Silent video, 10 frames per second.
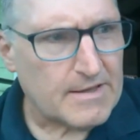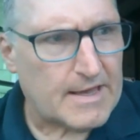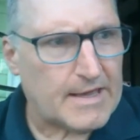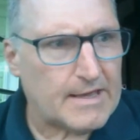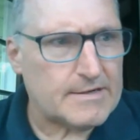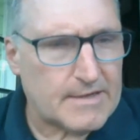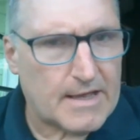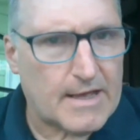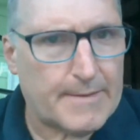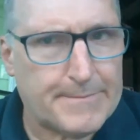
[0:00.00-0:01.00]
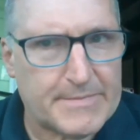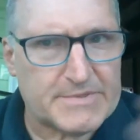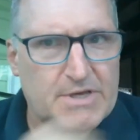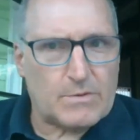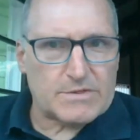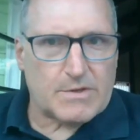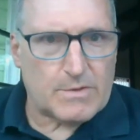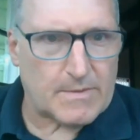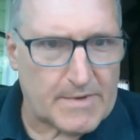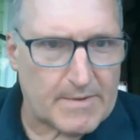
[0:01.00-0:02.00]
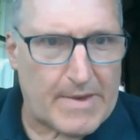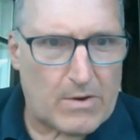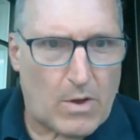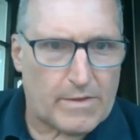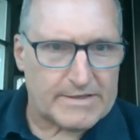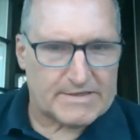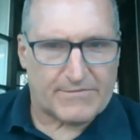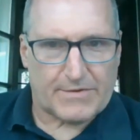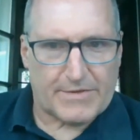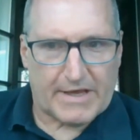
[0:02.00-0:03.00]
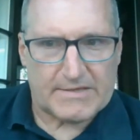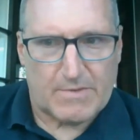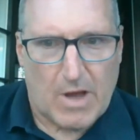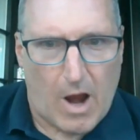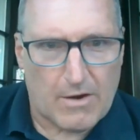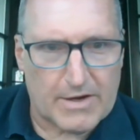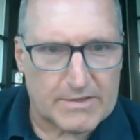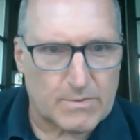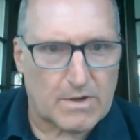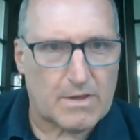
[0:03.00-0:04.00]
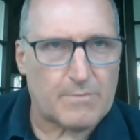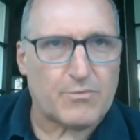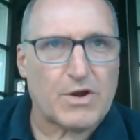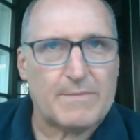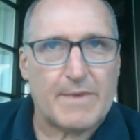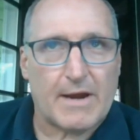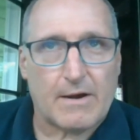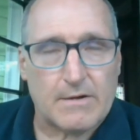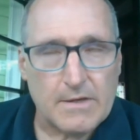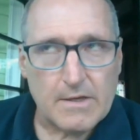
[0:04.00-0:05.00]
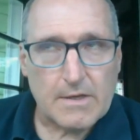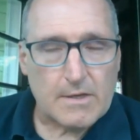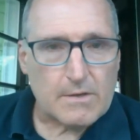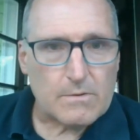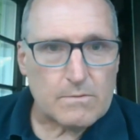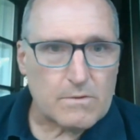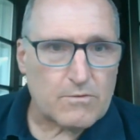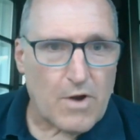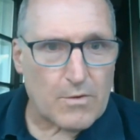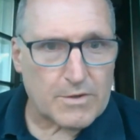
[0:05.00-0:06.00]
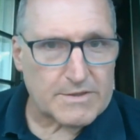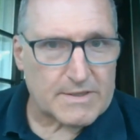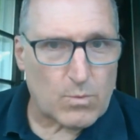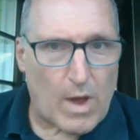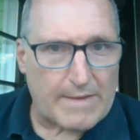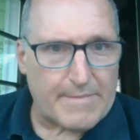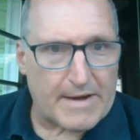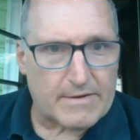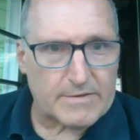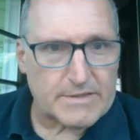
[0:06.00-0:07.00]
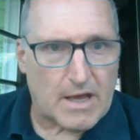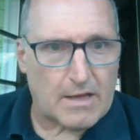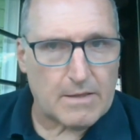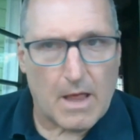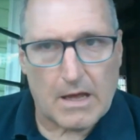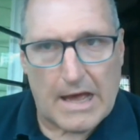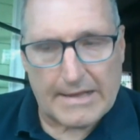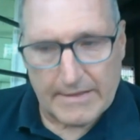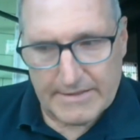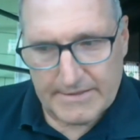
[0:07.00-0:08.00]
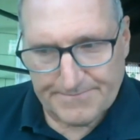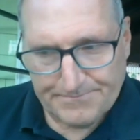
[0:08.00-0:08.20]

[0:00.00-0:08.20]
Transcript: And so a little bit about all these different things. Macari is one of the premier growers and winemakers on Long Island.